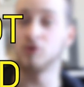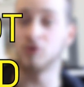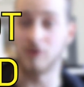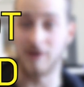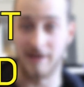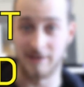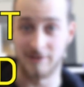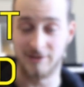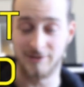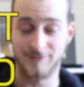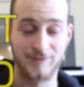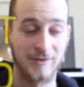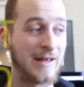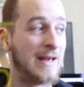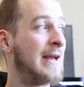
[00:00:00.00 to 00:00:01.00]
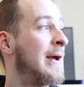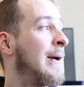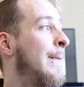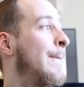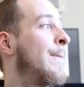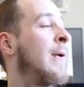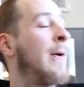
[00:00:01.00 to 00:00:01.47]
strings.
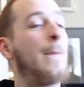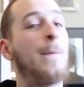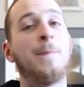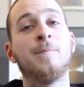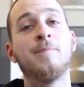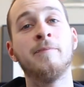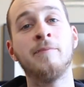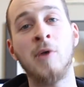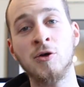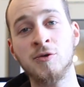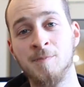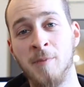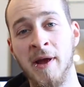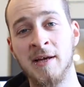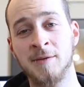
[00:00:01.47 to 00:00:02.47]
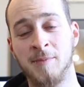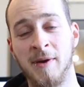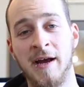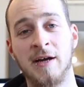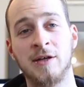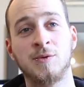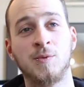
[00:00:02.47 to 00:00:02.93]
Well, most bass
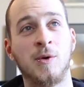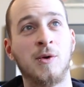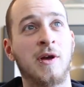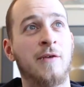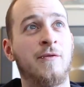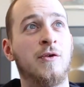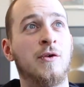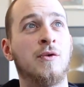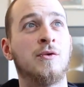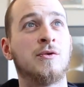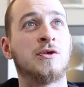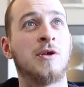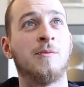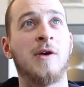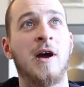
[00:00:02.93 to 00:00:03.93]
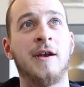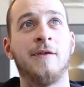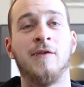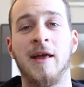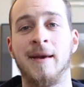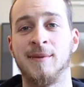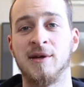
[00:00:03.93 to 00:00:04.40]
players will give you some kind
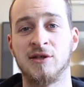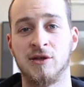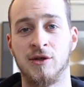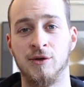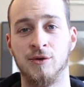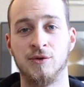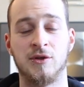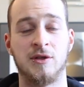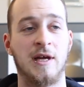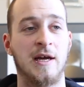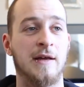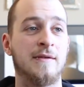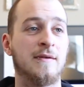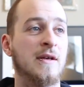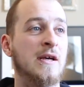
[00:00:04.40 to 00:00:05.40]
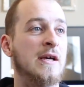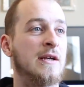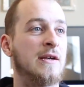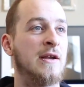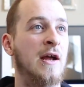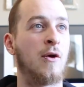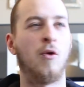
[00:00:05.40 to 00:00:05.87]
of lame excuse that
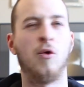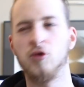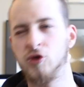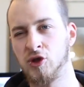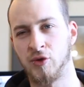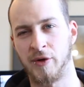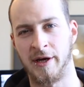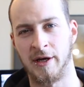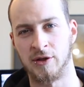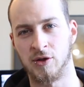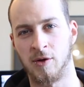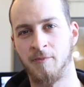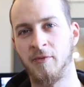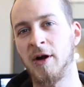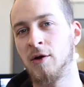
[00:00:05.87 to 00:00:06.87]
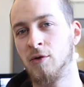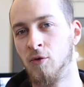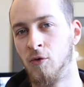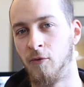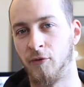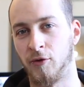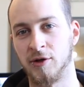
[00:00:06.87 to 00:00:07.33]
their old strings are pretty
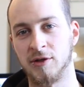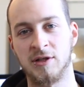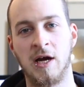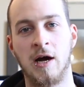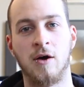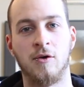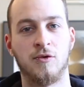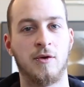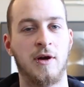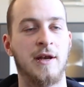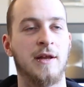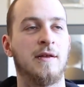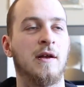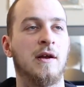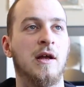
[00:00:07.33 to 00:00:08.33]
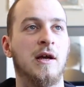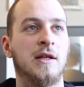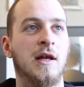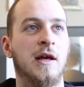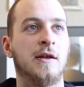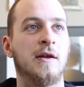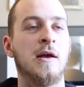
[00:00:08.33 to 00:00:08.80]
cool for their sound or anything like
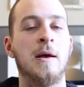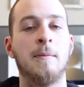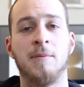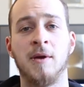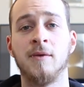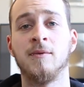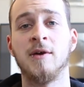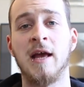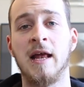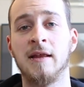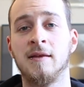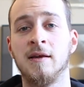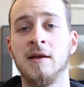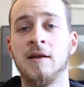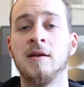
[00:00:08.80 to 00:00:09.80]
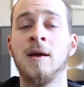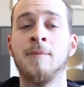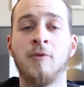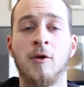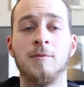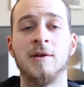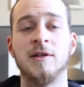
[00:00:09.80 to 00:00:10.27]
that. But in reality, they
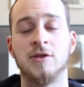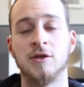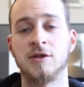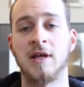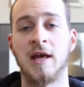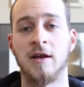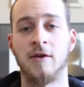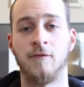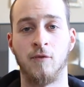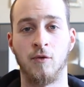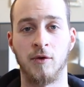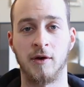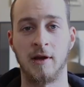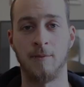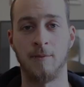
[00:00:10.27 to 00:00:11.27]
probably just can't afford